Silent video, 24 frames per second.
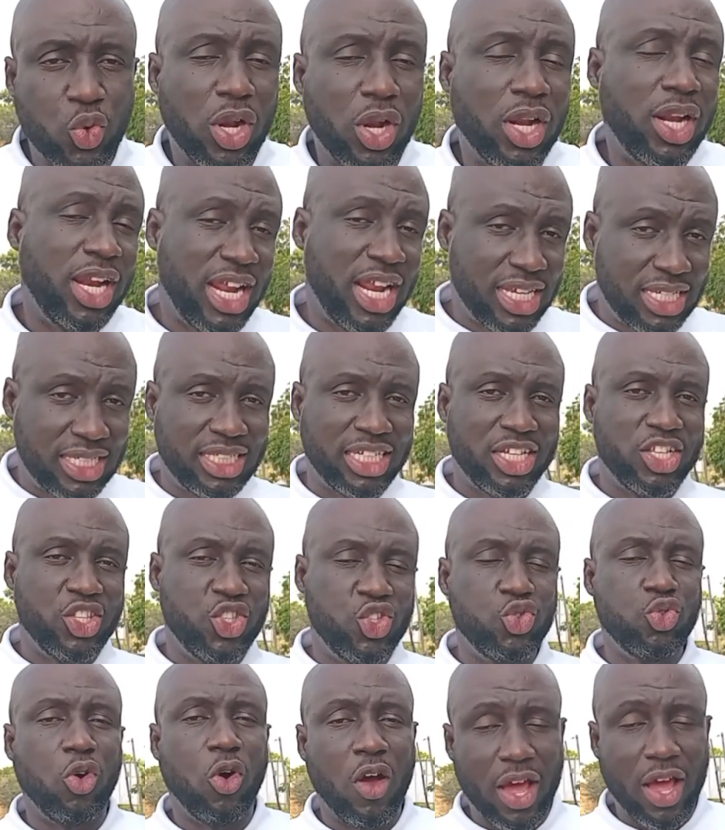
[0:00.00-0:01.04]
listened
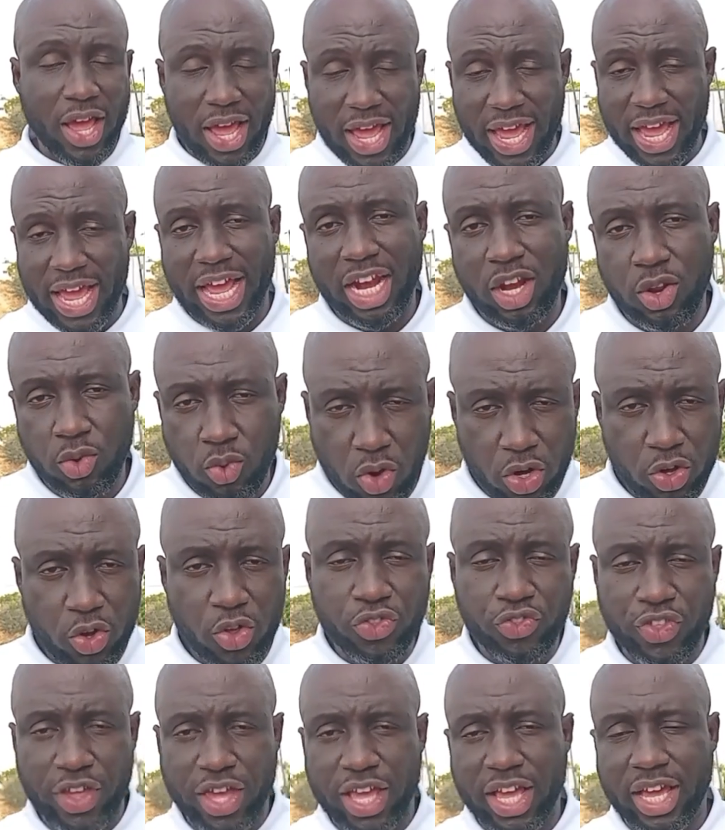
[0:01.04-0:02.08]
to or heard? What do you
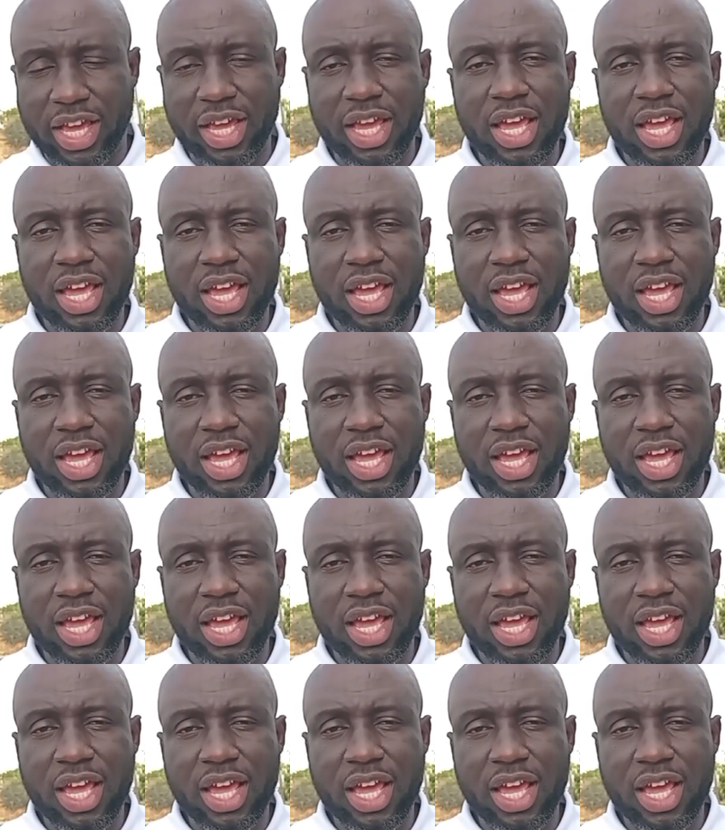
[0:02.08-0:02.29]
think